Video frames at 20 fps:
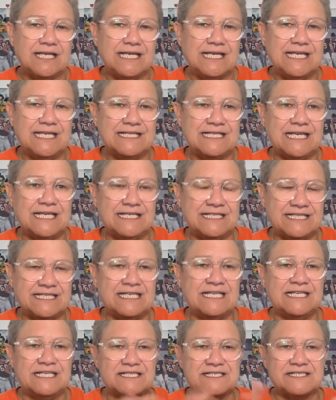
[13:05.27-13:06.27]
it
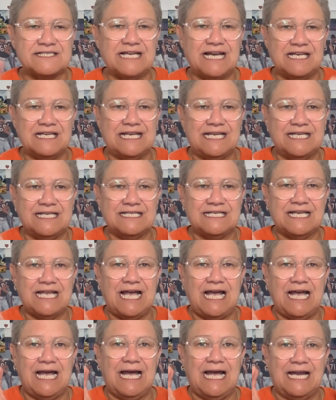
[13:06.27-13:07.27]
is.
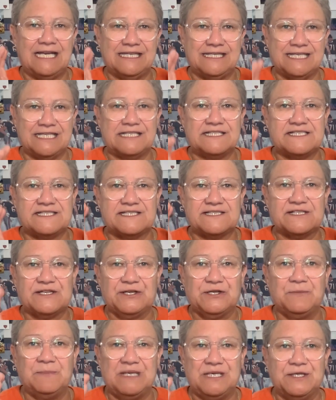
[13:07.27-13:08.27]
I think it's
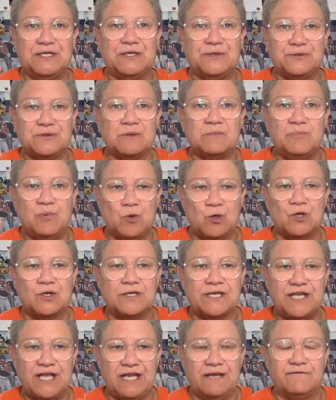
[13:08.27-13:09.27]
going to be another
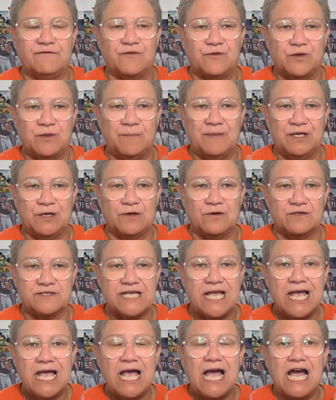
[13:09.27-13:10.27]
important game for the
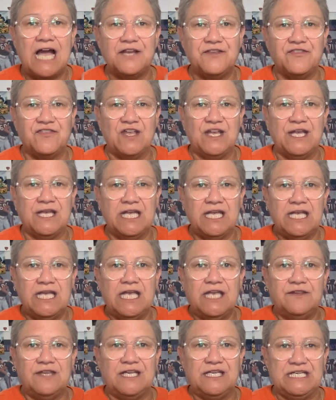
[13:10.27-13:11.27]
Bears. I think
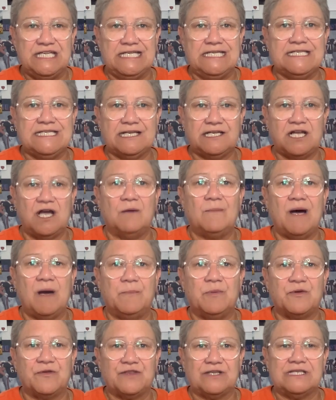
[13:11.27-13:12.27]
they need to come
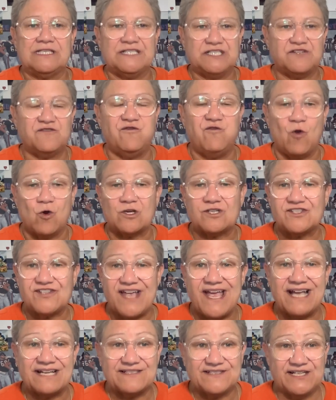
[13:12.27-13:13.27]
up with at least 4
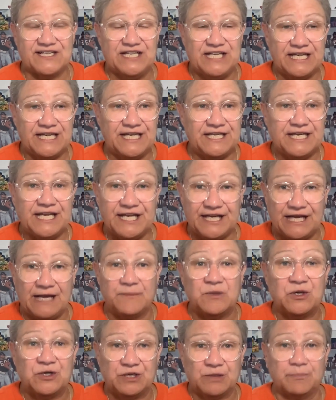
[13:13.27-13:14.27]
sacks again, and
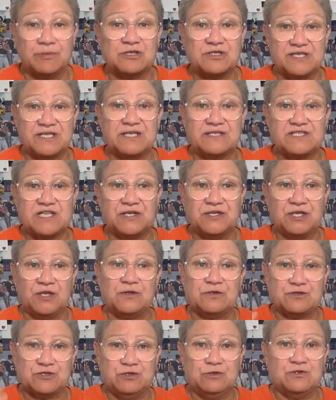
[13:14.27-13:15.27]
I'm going to predict
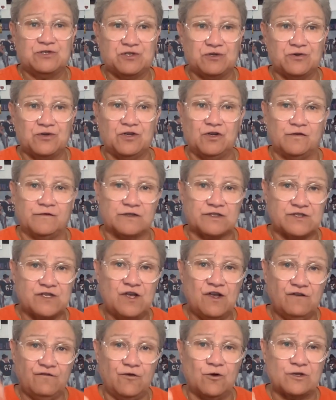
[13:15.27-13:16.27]
another 2 turnovers.
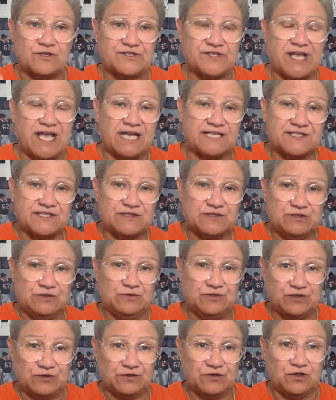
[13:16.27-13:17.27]
4 sacks and
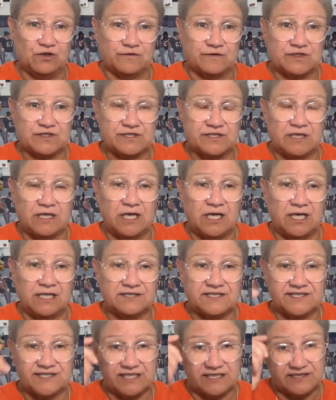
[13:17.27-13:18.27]
2 turnovers
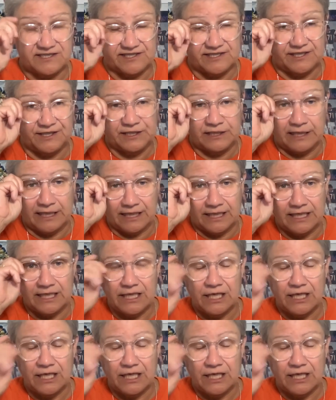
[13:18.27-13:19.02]
on Sunday.